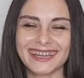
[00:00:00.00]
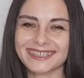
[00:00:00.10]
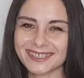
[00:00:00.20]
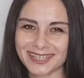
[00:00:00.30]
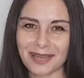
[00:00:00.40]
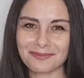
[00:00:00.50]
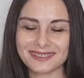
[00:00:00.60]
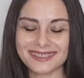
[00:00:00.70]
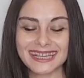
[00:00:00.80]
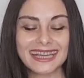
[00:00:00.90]
this
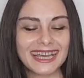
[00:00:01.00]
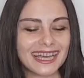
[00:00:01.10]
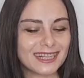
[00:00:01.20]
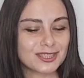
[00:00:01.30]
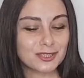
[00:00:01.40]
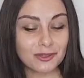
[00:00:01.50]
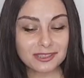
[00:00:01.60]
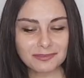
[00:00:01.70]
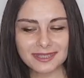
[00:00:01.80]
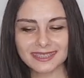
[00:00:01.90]
happens and it's
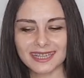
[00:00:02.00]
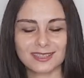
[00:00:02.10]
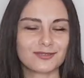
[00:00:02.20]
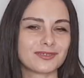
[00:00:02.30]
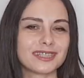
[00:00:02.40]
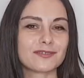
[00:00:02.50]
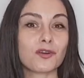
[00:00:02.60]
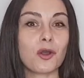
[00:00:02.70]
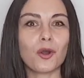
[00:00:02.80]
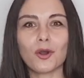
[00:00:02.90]
not about getting rid of
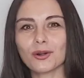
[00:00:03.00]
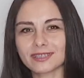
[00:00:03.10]
all